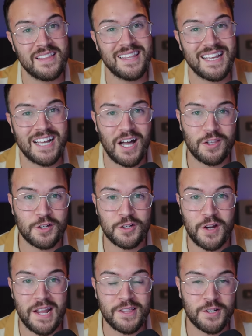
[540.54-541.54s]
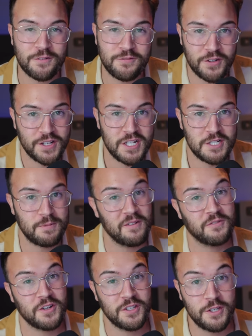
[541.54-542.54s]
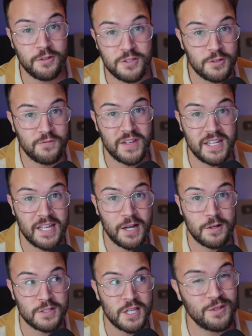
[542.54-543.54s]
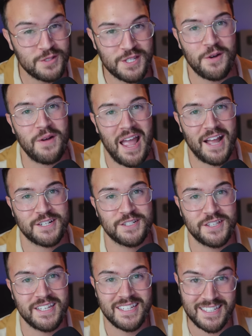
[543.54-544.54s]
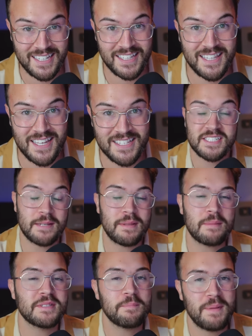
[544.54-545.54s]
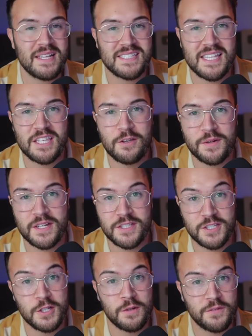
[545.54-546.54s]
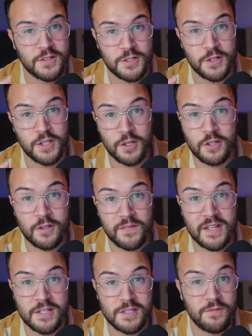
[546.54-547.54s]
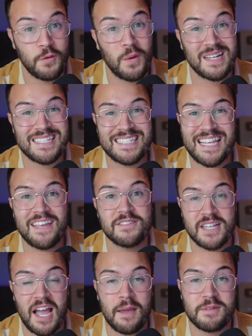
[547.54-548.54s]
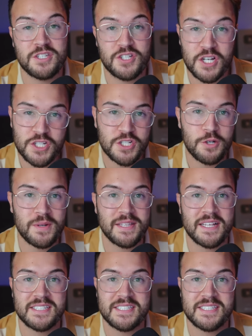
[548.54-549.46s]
then they color grade their footage. But for YouTube videos, you don't actually need this. Sometimes the best thing you can do if you're shooting YouTube videos, if you wanna save time is just shoot in that